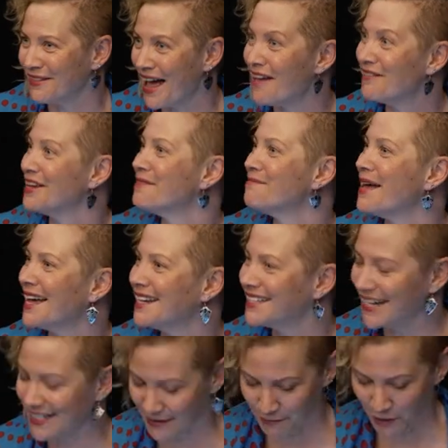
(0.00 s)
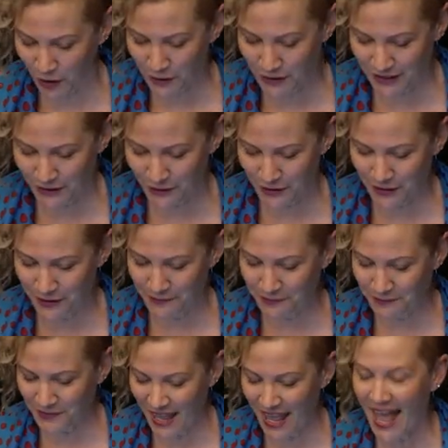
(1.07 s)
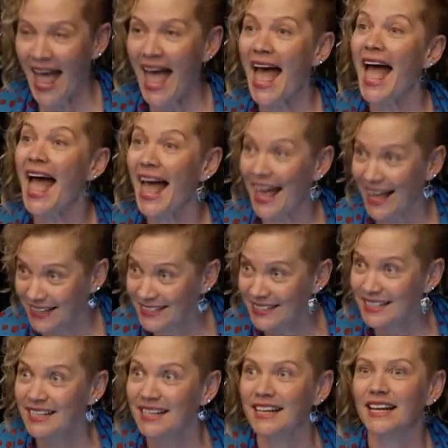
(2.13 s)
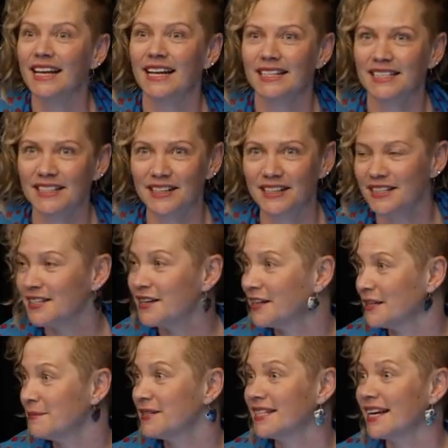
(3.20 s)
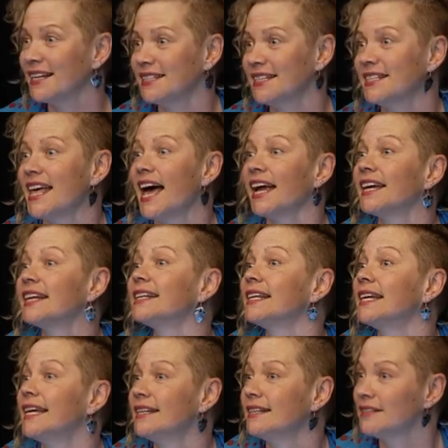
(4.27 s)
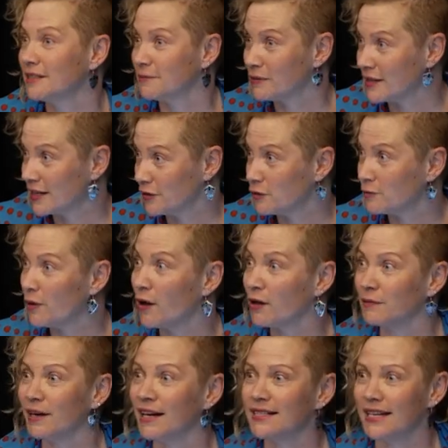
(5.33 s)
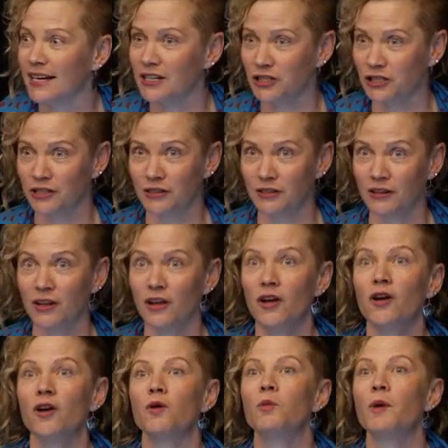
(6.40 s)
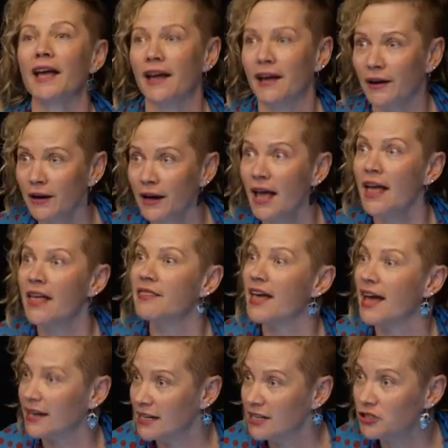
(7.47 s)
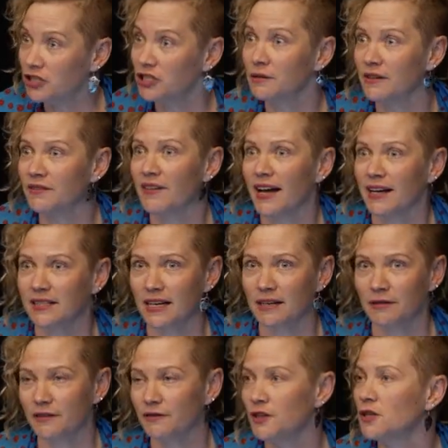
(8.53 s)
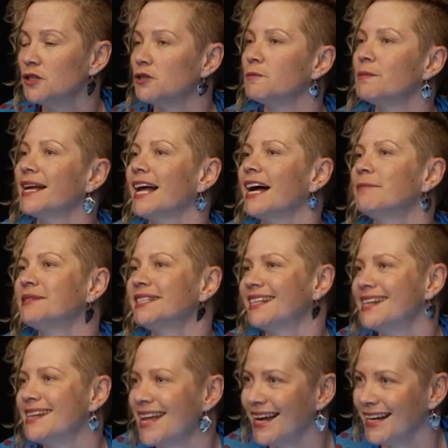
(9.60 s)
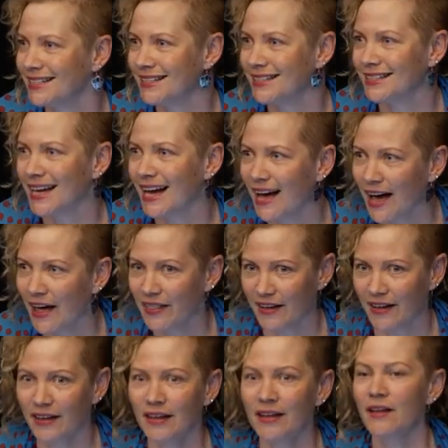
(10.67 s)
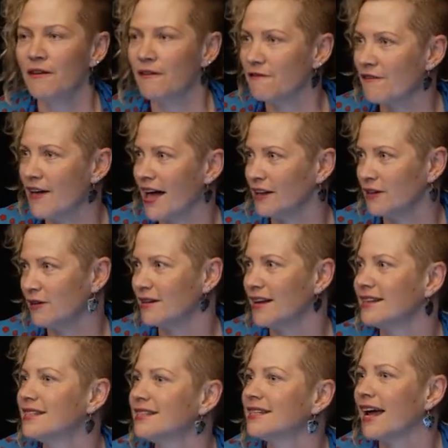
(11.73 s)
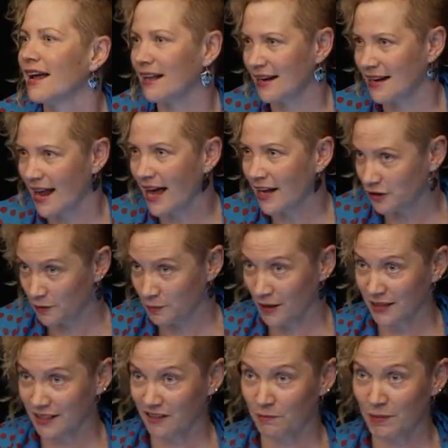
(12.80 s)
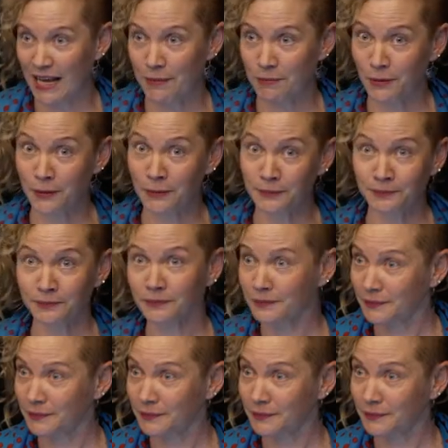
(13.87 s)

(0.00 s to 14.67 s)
of having a mandate imposed on them. And in certain circumstances, that can lead to political polarisation, where that issue of vaccine refusal becomes connected to other valued and salient attributes of people,